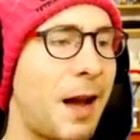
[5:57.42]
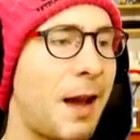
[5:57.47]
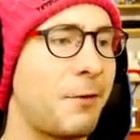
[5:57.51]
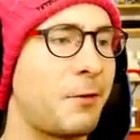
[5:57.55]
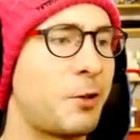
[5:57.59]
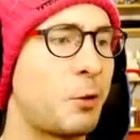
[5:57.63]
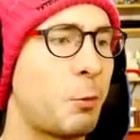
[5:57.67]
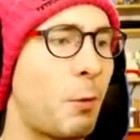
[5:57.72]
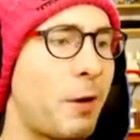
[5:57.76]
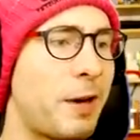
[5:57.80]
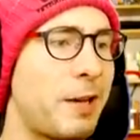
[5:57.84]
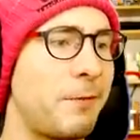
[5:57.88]
I
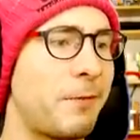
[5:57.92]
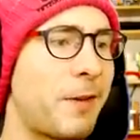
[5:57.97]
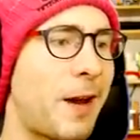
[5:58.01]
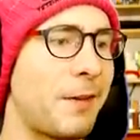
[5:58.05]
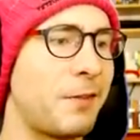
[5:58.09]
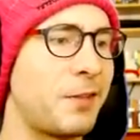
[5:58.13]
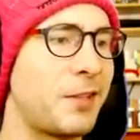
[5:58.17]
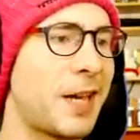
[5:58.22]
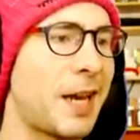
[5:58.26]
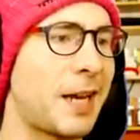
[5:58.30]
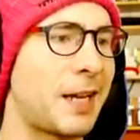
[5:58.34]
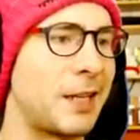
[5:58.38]
have
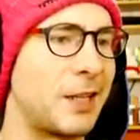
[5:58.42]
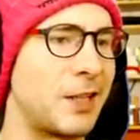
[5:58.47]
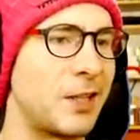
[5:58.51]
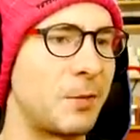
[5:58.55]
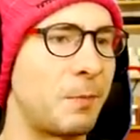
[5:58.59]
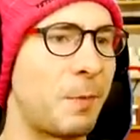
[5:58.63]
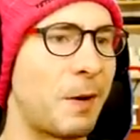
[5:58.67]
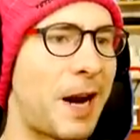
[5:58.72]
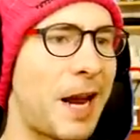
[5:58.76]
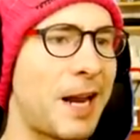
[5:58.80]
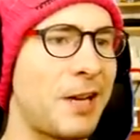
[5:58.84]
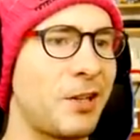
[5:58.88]
25
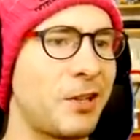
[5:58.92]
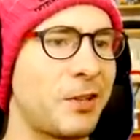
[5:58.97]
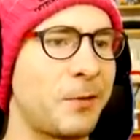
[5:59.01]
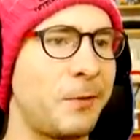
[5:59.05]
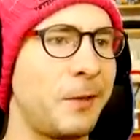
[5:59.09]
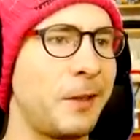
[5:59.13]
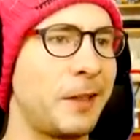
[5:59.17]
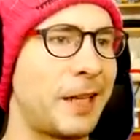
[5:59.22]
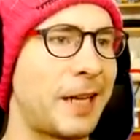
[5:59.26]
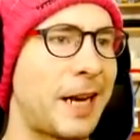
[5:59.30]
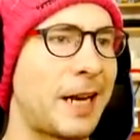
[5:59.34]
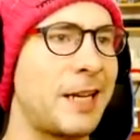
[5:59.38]
seconds, but I just
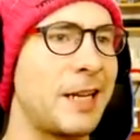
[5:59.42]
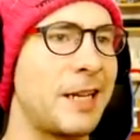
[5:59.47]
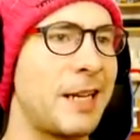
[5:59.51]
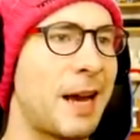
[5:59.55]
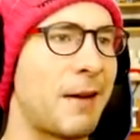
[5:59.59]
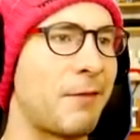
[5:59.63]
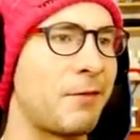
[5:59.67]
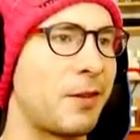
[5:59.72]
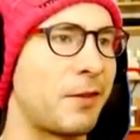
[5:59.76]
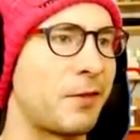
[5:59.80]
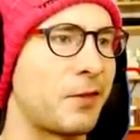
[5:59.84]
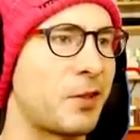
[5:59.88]
feel like I didn't
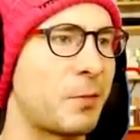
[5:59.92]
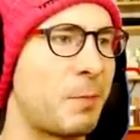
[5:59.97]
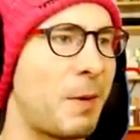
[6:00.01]
have enough